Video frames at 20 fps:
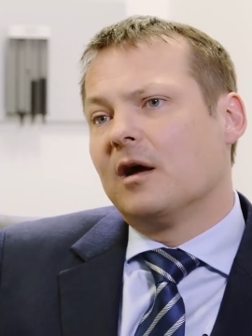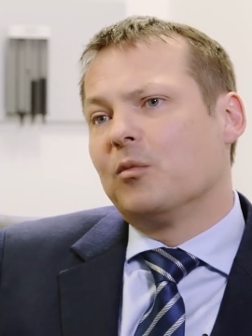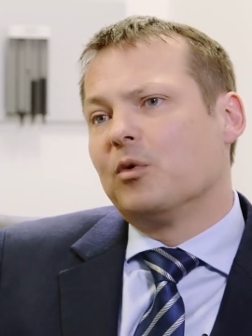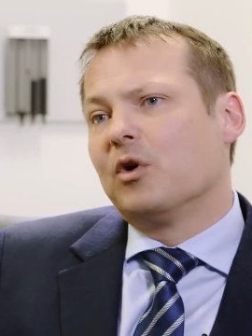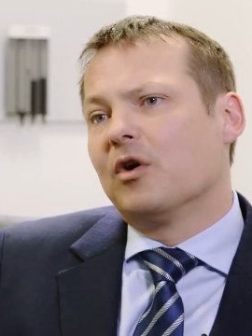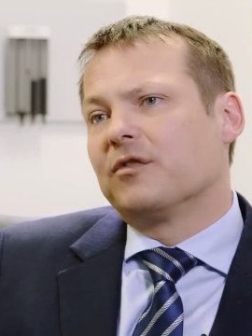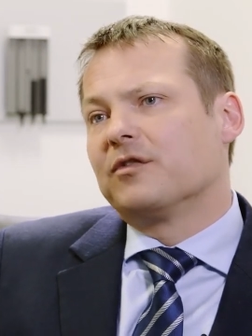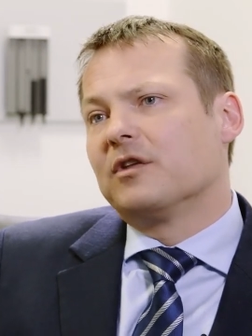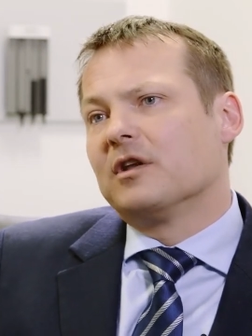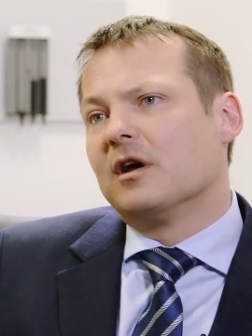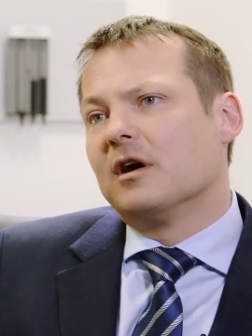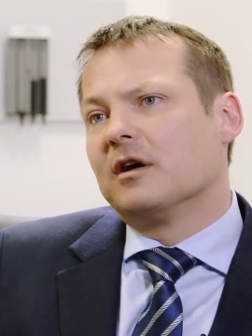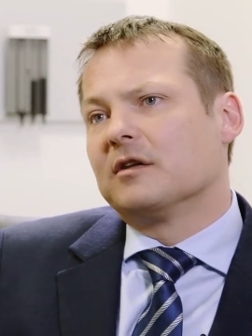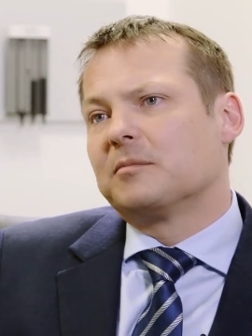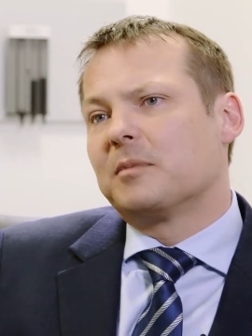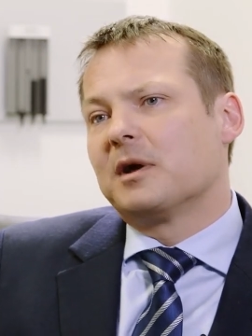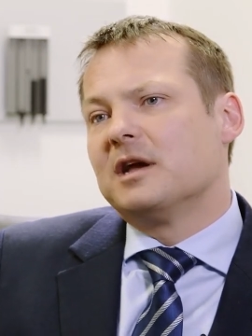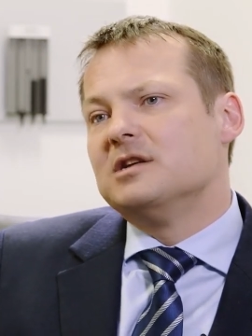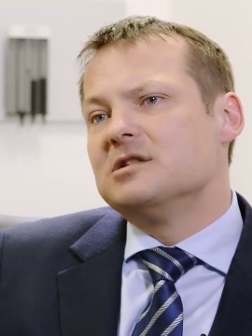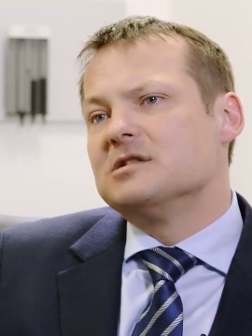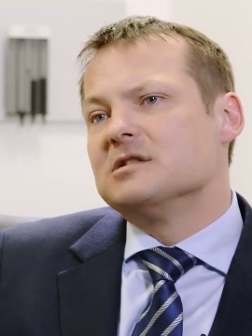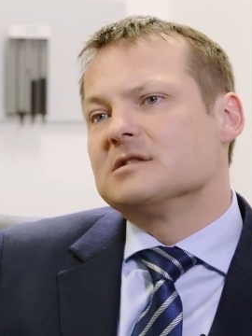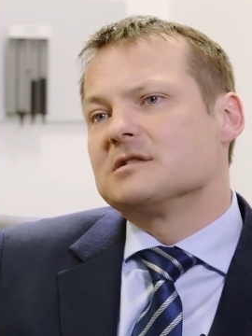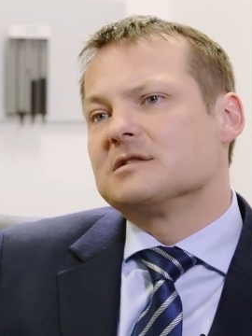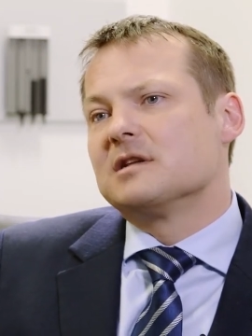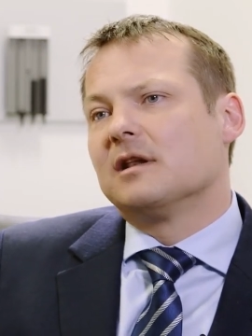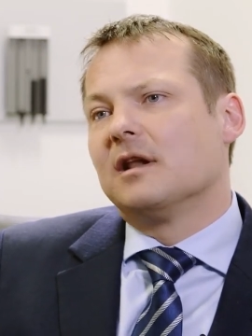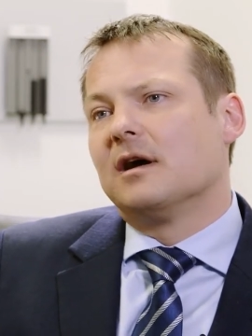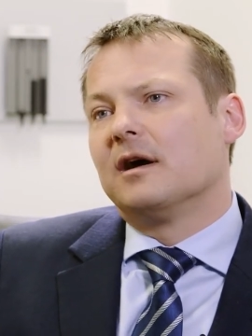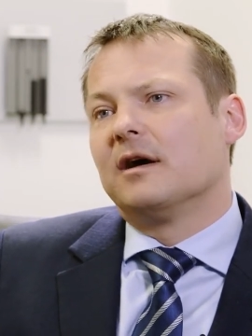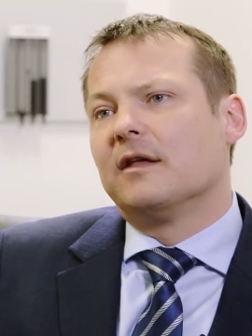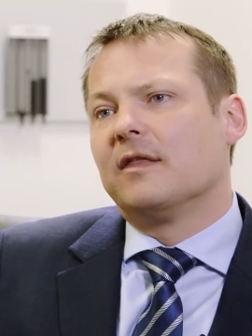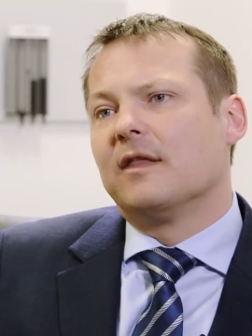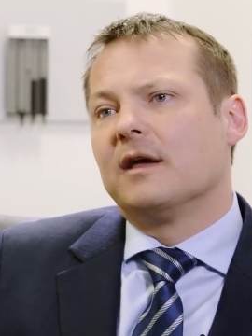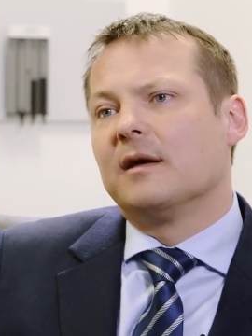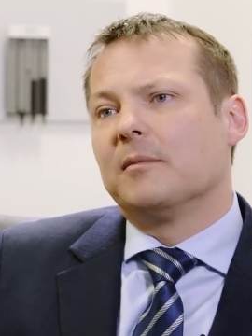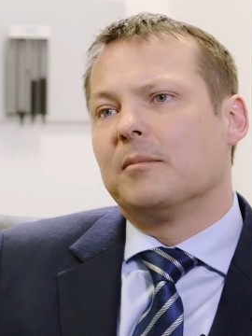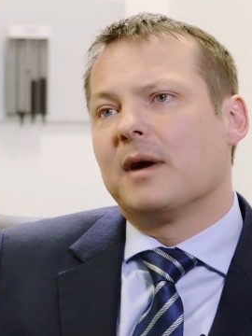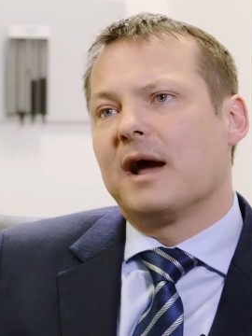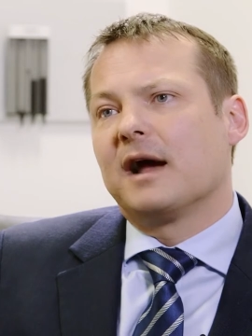We often ask patients to lie on
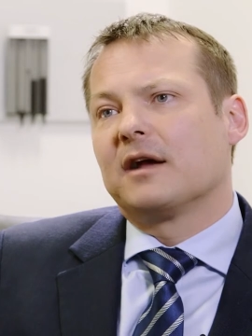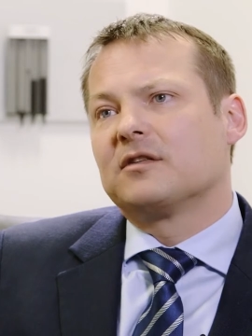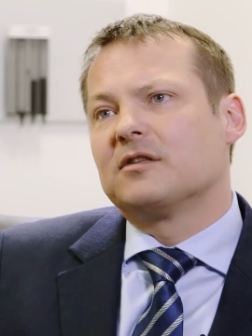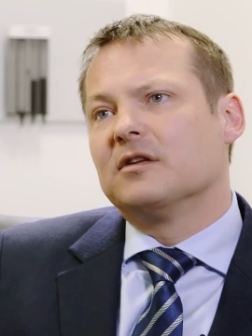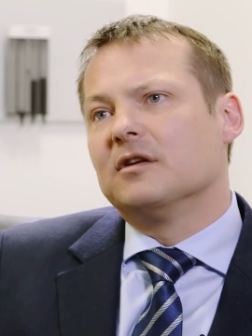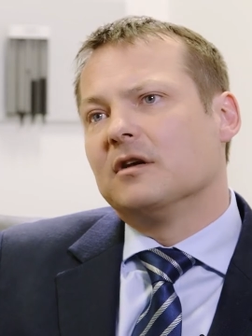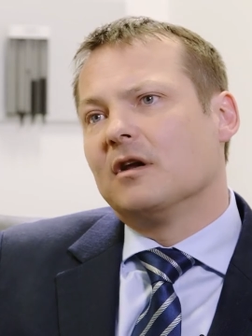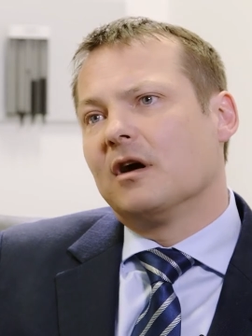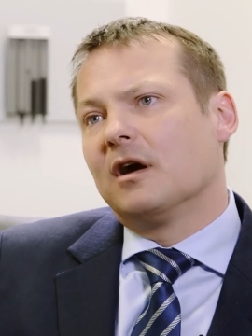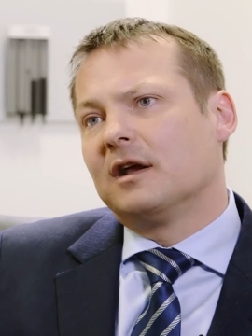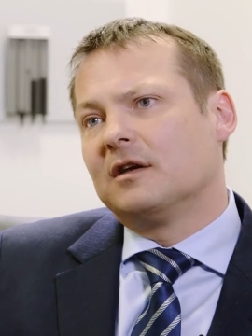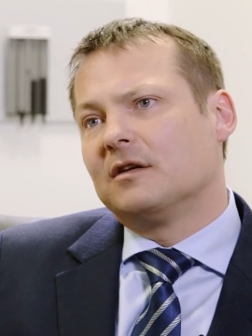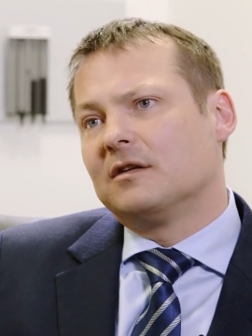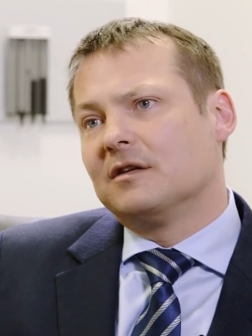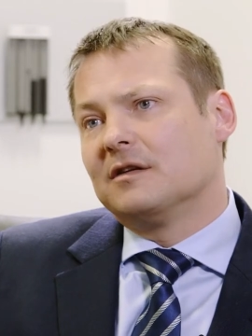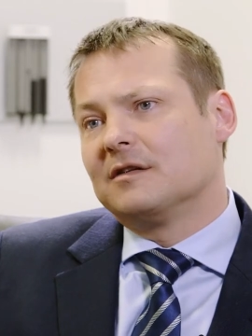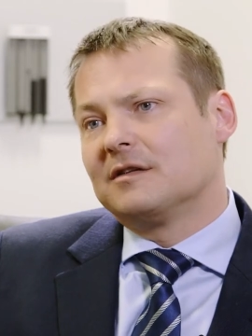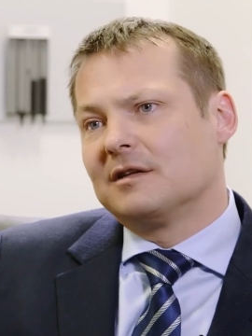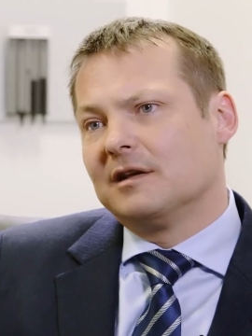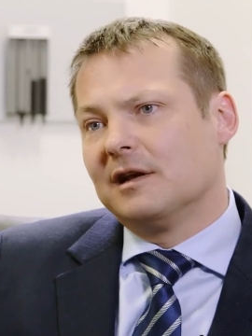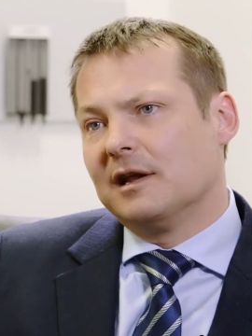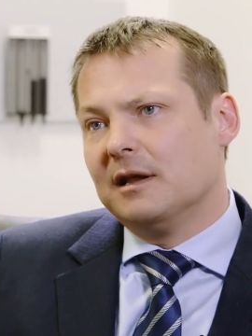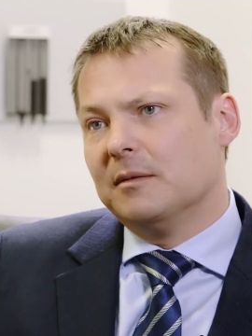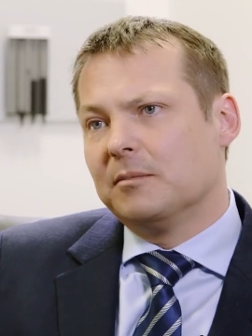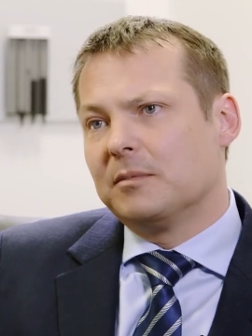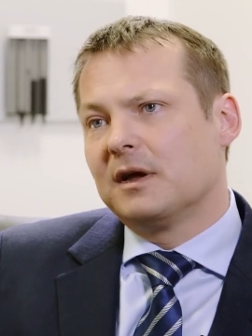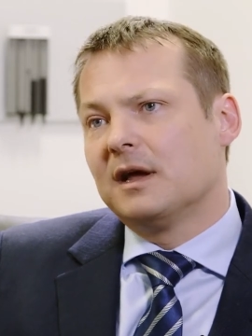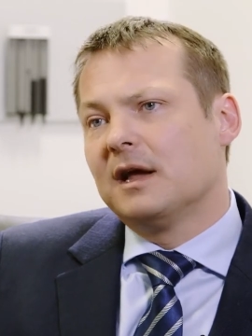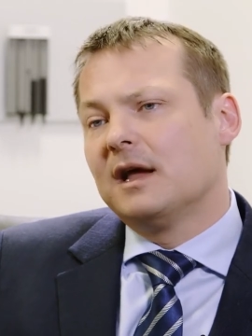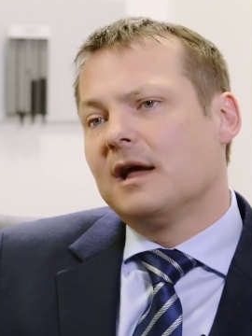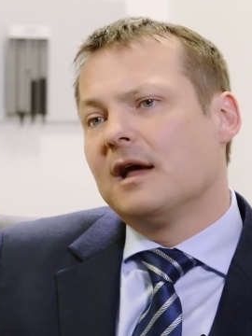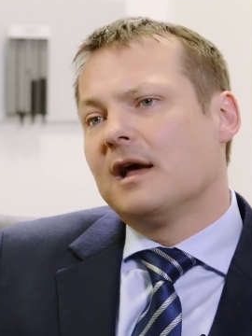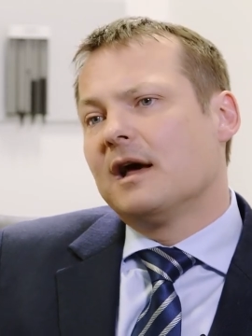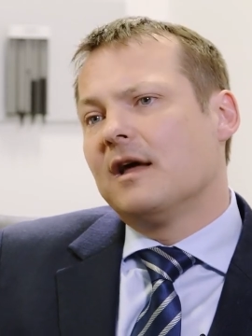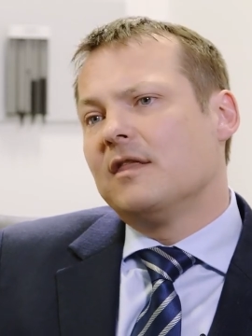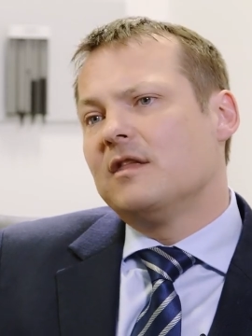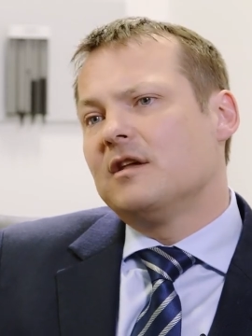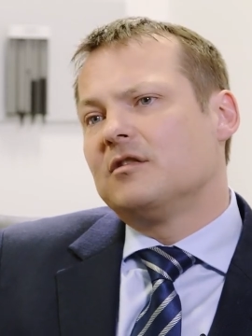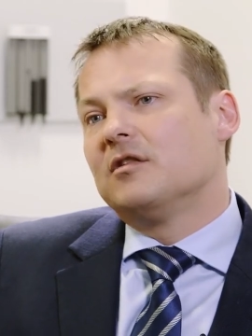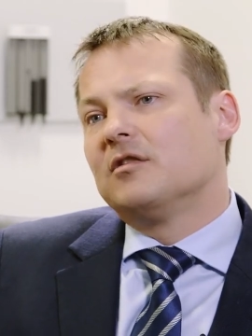their backs at night to sleep,
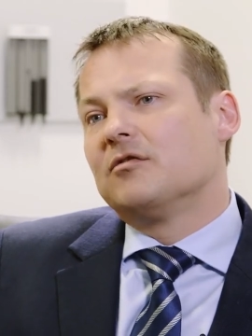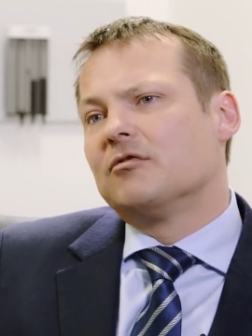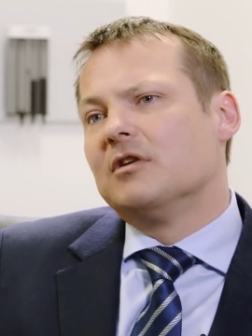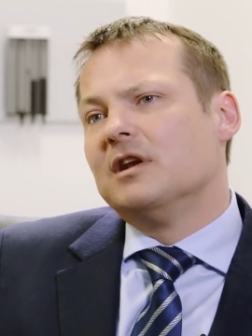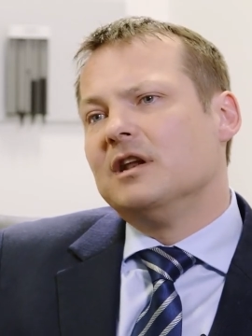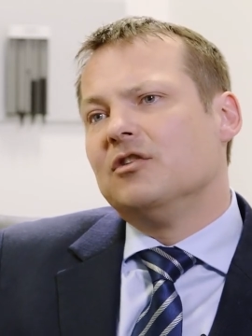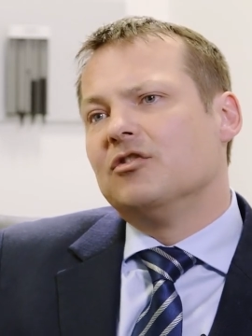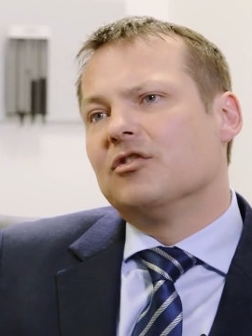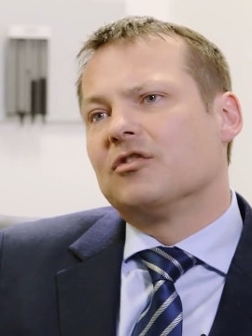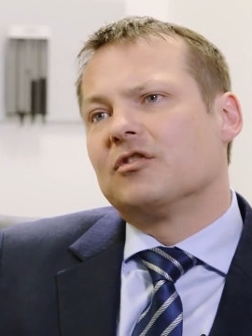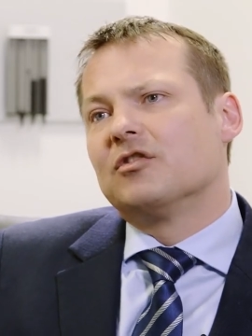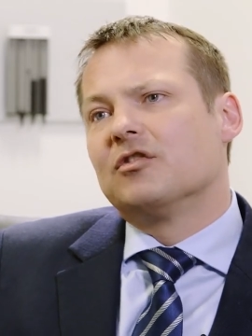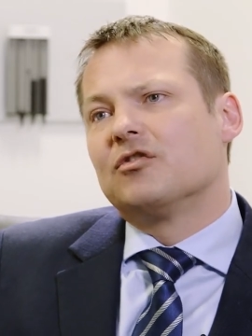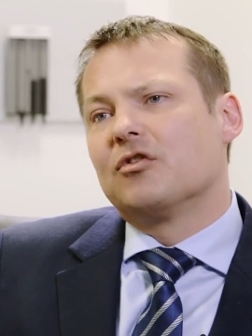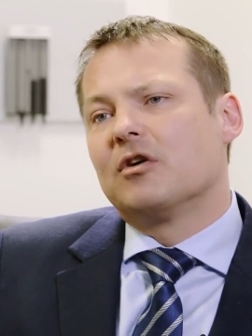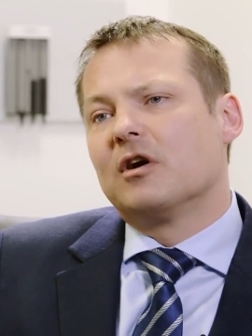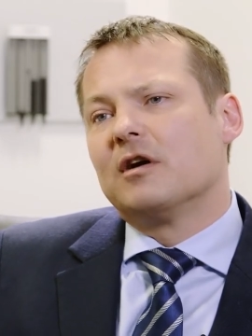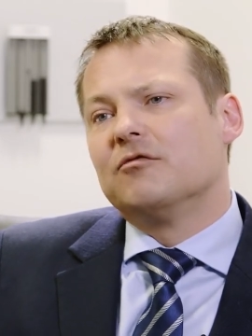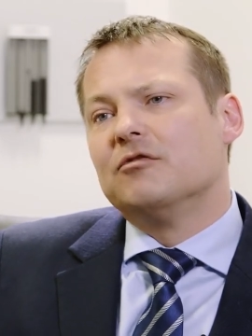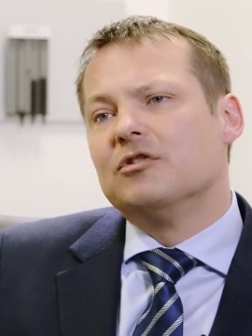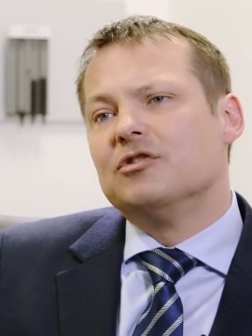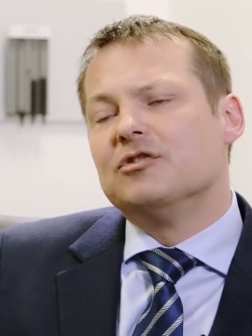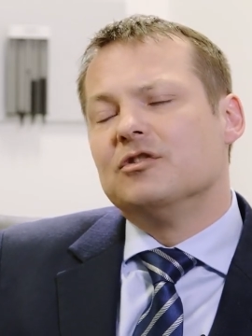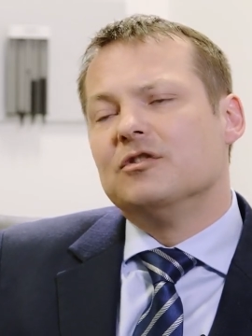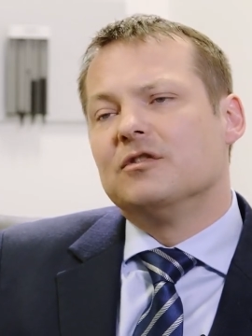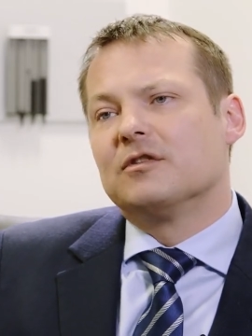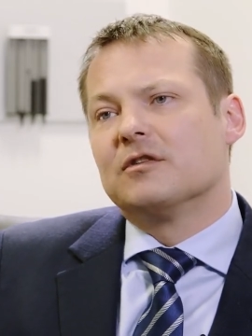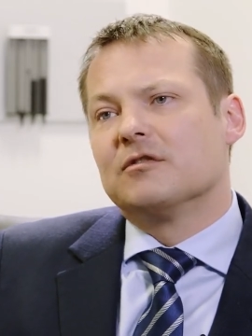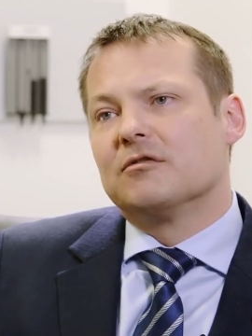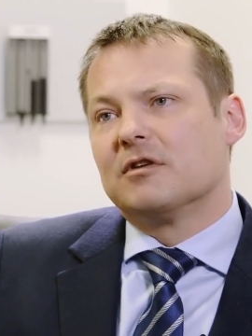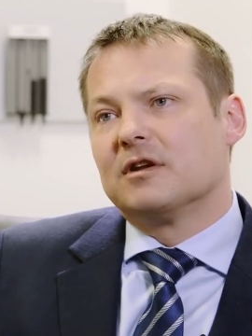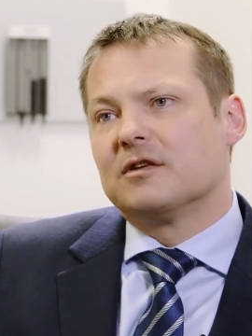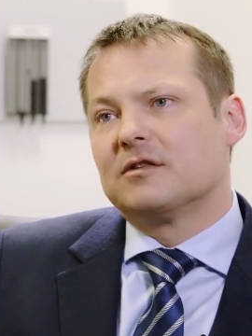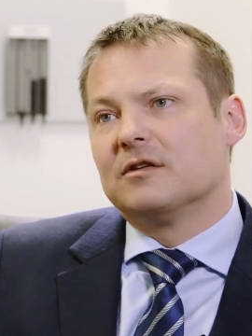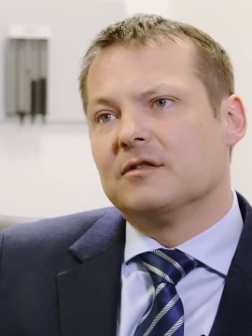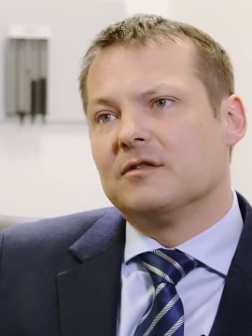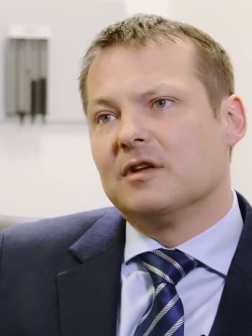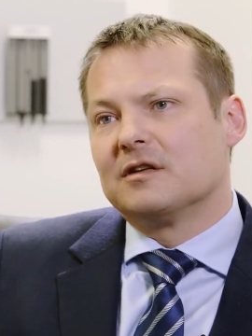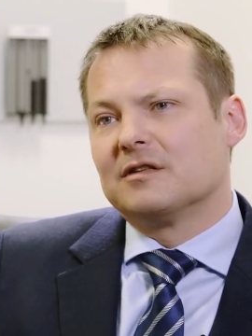and this is really just to try and reduce the risks of